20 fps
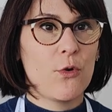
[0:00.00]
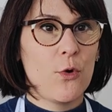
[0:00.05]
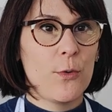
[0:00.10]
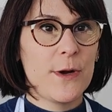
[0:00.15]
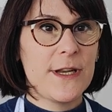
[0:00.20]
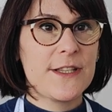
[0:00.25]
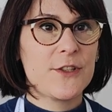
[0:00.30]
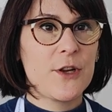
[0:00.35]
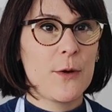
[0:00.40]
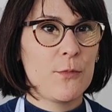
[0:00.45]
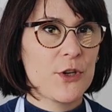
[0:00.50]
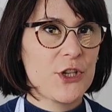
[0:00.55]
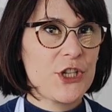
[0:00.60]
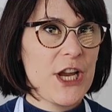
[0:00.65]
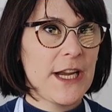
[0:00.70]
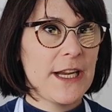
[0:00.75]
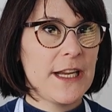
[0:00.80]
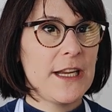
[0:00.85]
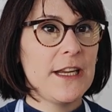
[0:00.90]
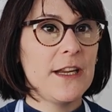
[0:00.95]
is always double
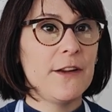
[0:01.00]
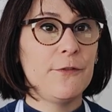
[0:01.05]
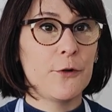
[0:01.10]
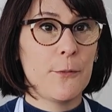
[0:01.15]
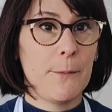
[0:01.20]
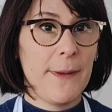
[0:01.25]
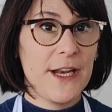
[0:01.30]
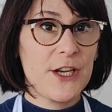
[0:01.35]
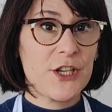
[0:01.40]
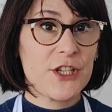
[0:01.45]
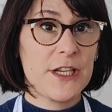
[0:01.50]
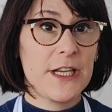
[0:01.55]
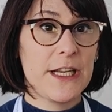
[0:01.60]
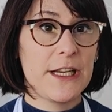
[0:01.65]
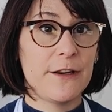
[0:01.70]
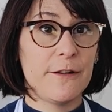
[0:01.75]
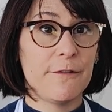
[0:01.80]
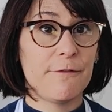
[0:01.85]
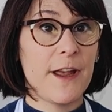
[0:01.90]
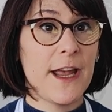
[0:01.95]
checking if you're
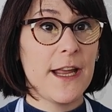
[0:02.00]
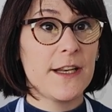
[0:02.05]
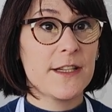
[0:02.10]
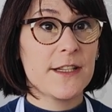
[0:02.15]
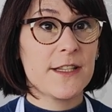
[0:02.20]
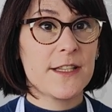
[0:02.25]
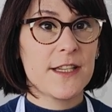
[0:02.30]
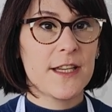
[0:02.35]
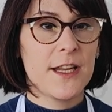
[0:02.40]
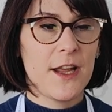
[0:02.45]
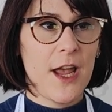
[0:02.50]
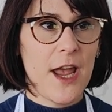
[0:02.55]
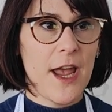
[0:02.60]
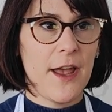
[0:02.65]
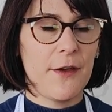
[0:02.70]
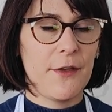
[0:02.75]
mentioning an event,